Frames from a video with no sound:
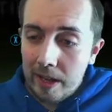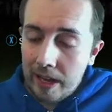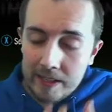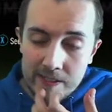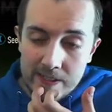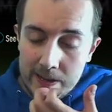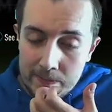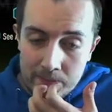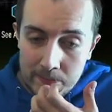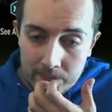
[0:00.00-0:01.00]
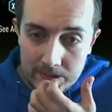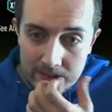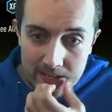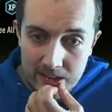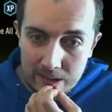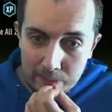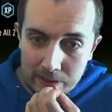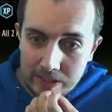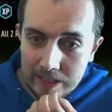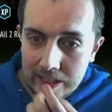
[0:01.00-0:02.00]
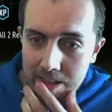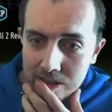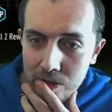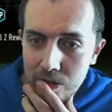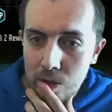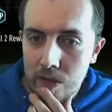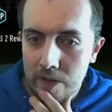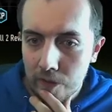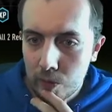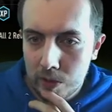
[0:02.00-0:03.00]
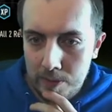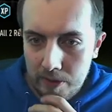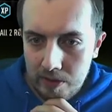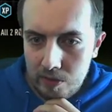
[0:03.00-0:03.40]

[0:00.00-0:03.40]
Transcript: And yeah, basically it's not too difficult, to be honest.